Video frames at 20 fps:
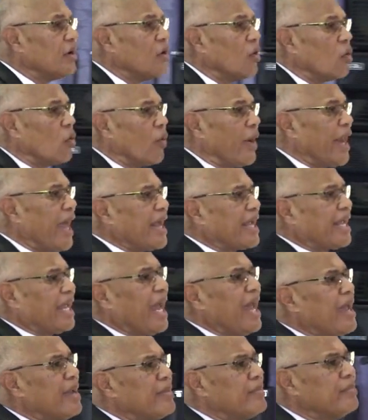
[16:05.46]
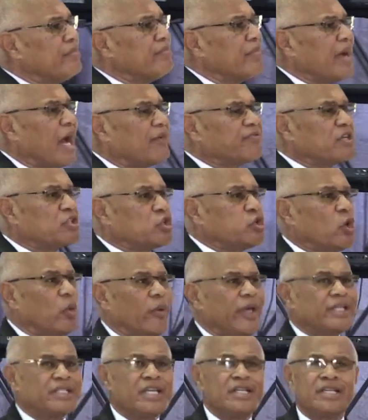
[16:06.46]
When I came after 2
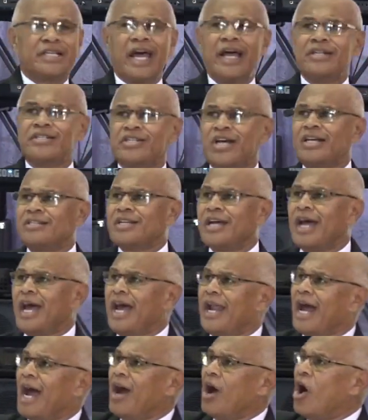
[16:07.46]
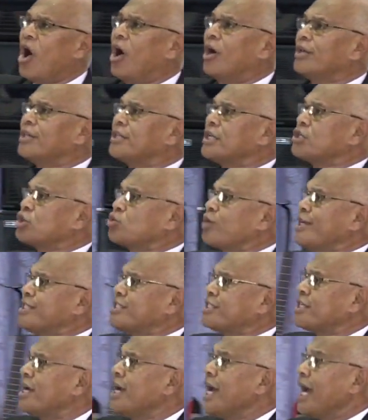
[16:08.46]
weeks in Kinshasa and I on the
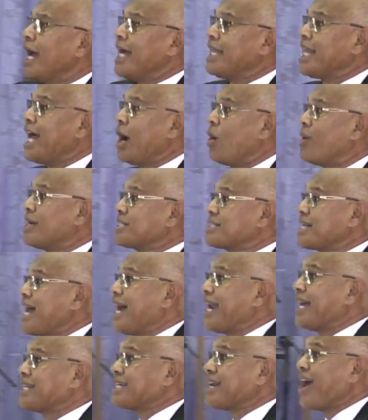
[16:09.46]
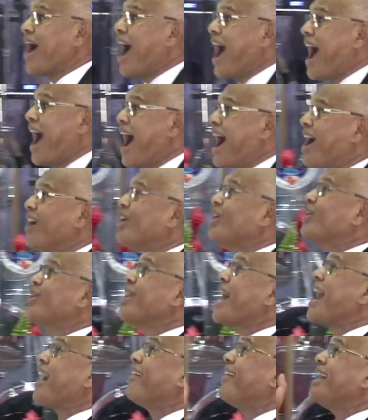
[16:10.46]
switch and there was light, I said, oh,
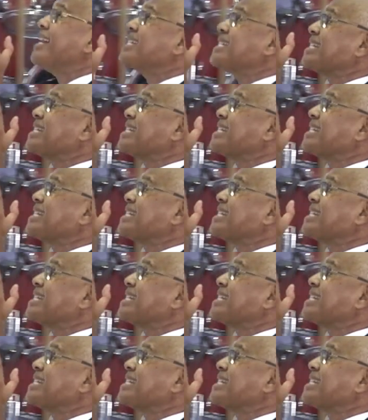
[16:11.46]
there is